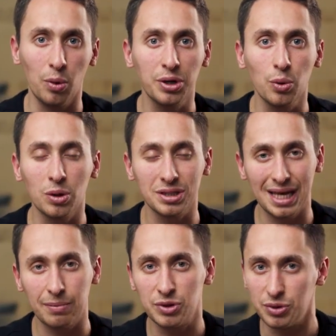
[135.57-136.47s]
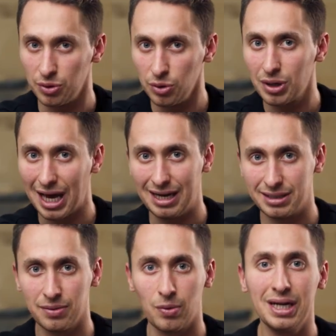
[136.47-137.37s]
what you want them to look
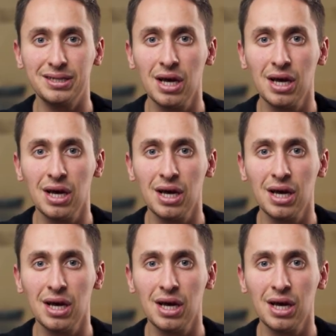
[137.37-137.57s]
at, right?